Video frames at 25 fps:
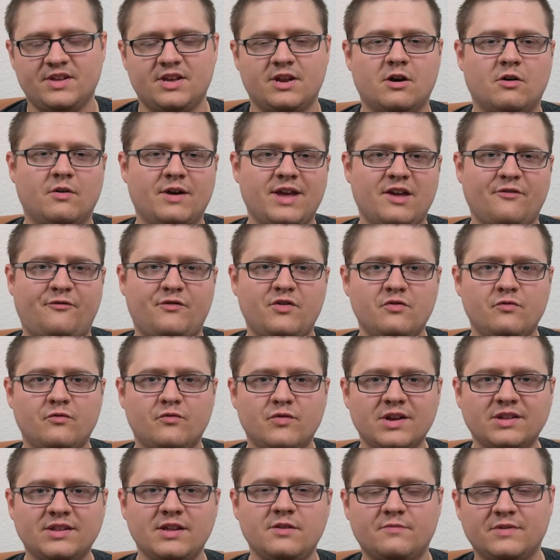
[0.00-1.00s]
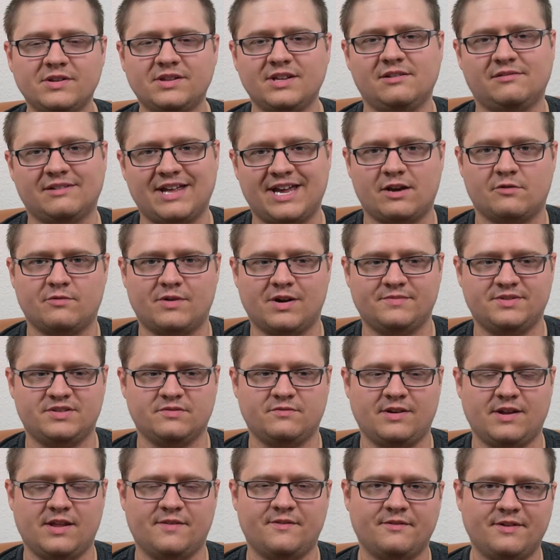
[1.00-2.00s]
if you really, really like what
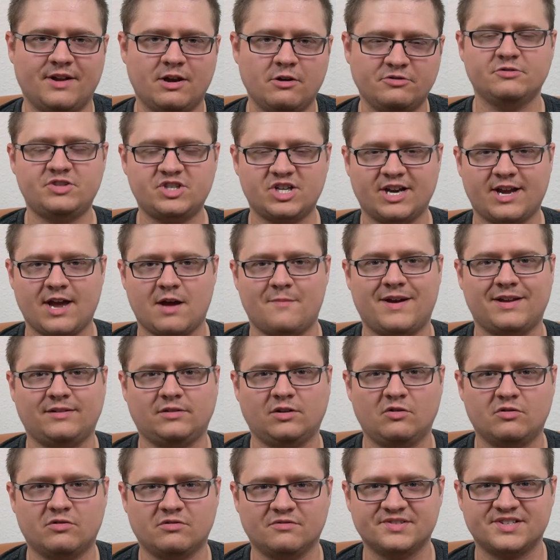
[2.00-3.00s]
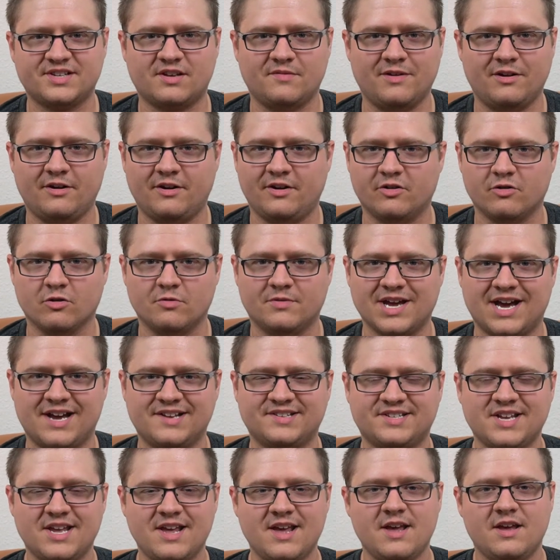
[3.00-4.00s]
I'm doing here, go check out my Locals community group.
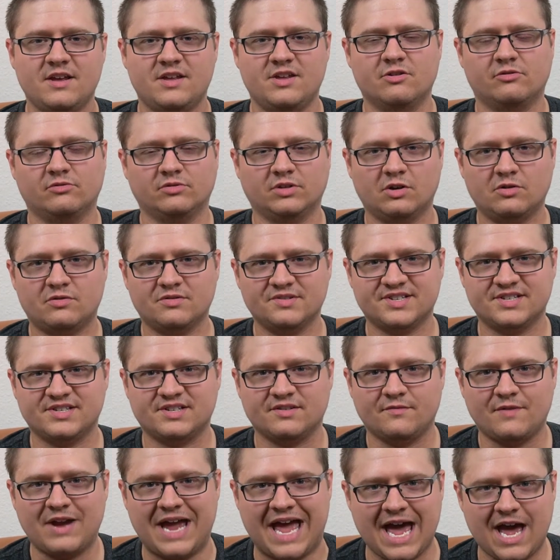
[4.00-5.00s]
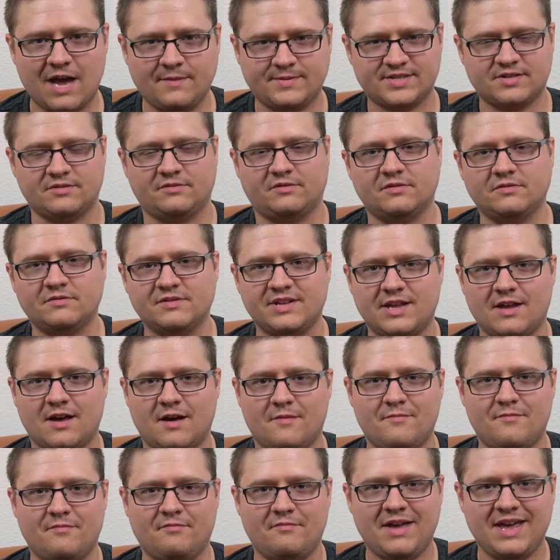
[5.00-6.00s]
Guys, Locals is an
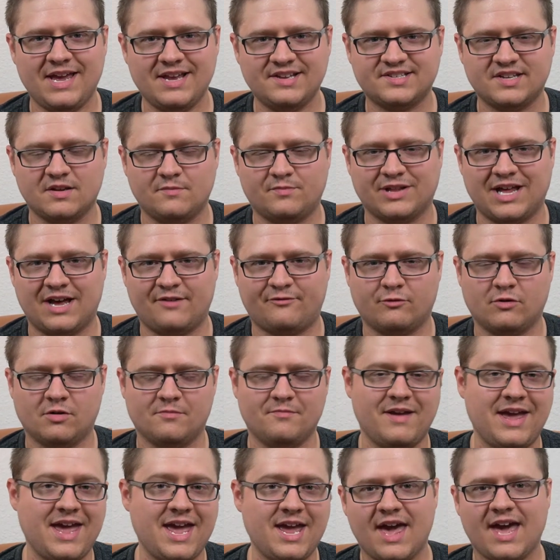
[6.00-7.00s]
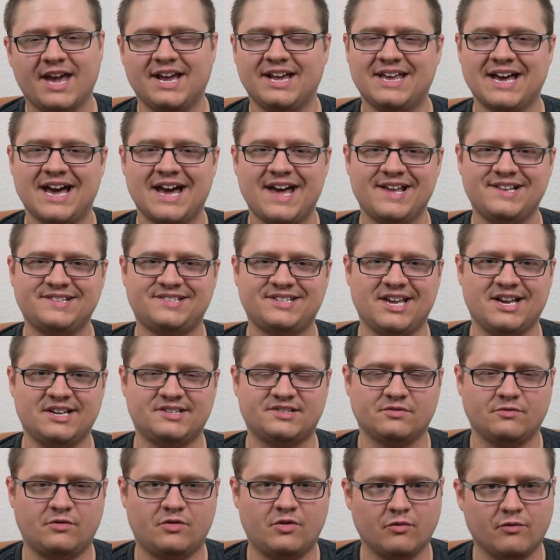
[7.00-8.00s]
absolutely amazing platform. And guys,
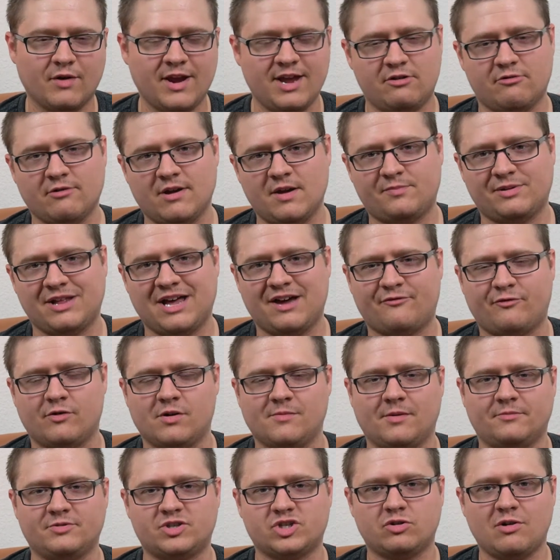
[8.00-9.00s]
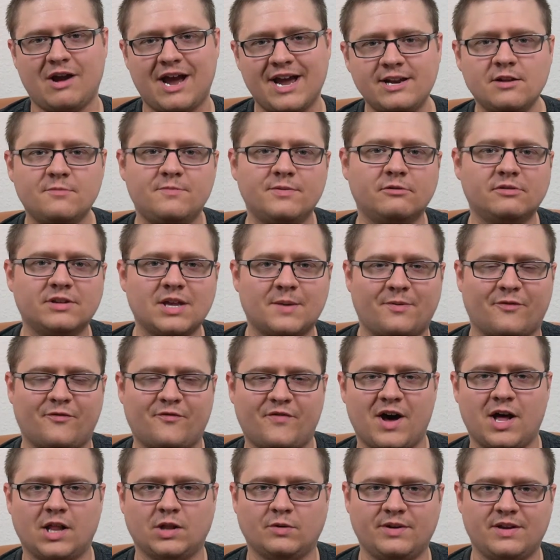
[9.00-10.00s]
it's a great, great platform. I'm trying to build up
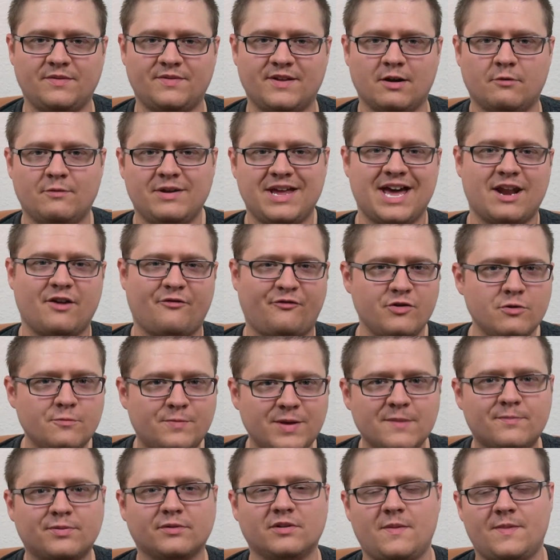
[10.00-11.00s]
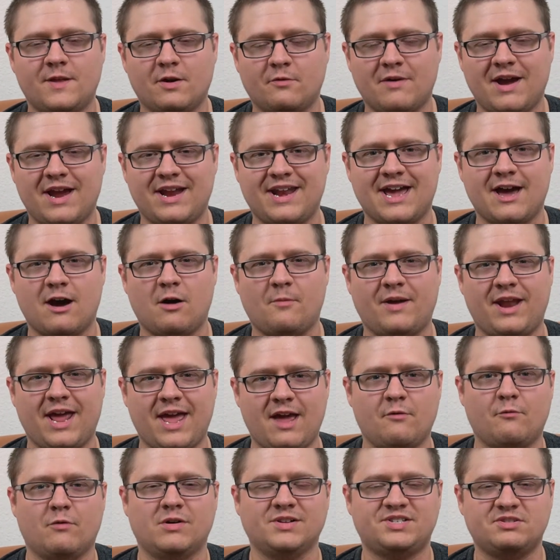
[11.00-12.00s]
a following there. We got a few people in there right now,
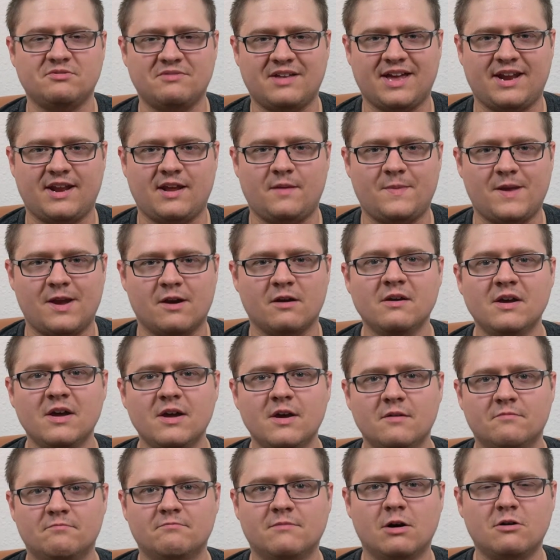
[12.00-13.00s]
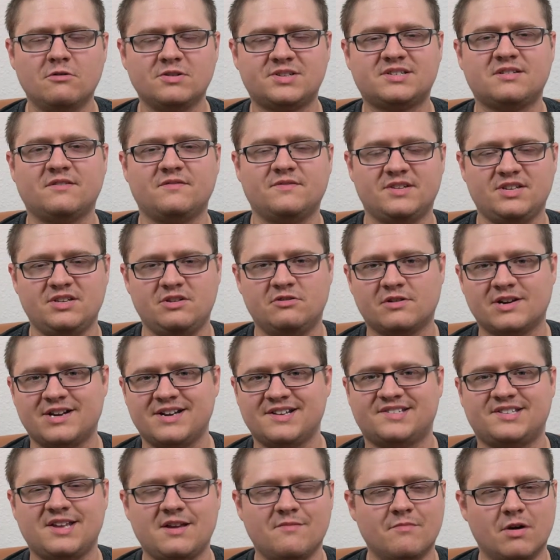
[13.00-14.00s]
but hey, once you get in there, you're
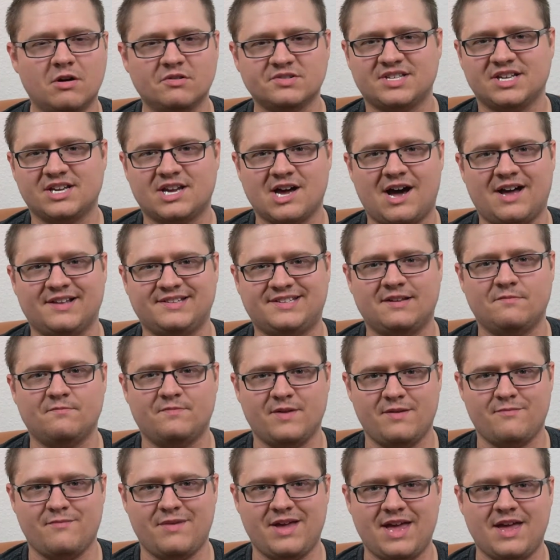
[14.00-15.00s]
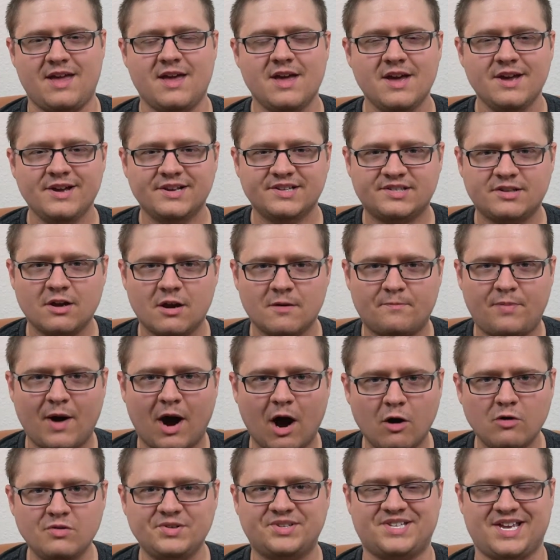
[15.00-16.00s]
going to see most of the content be me.
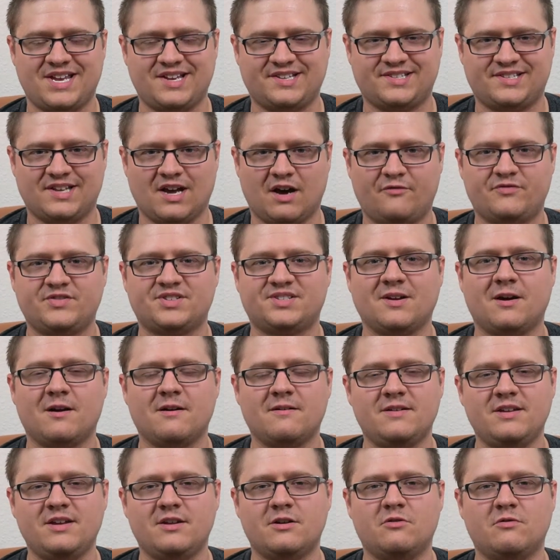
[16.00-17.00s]
Start posting stuff. Start,